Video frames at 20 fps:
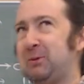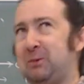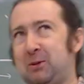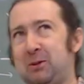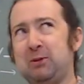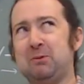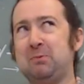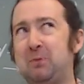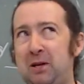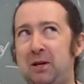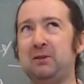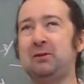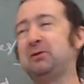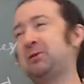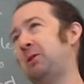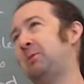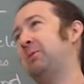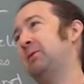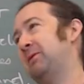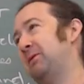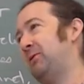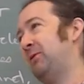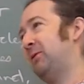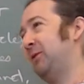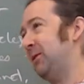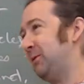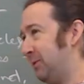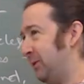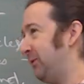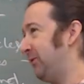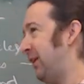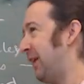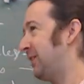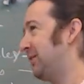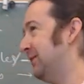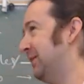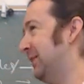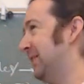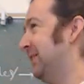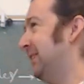which is beyond the scope of the course, but
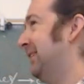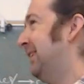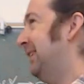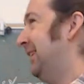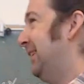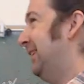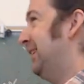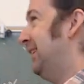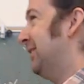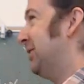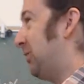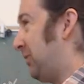fascinating. So